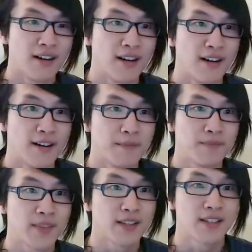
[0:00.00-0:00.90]
Um,
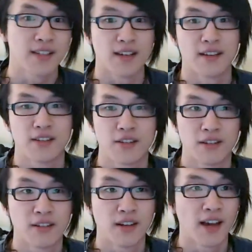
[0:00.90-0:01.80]
let's see. So
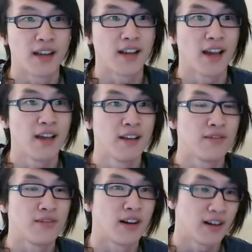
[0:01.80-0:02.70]
at
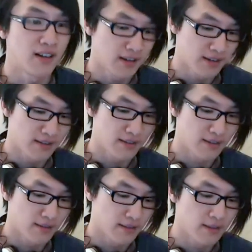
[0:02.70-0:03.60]
headfi
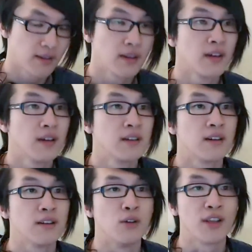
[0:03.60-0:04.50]

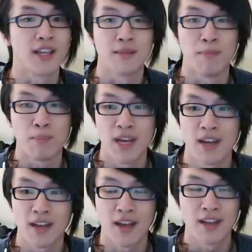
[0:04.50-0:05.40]
dot org, there's a
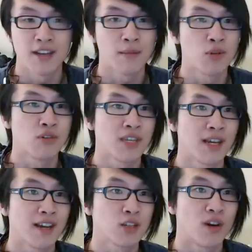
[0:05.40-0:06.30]
big N W Z
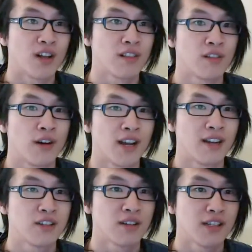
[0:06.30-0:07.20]
X one
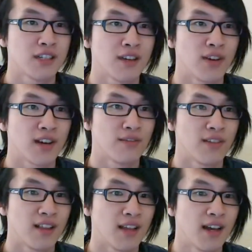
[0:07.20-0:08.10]
thread. So let's see if I can
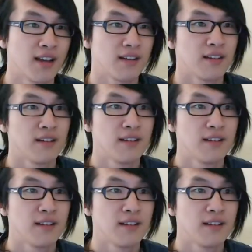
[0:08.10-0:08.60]
find that.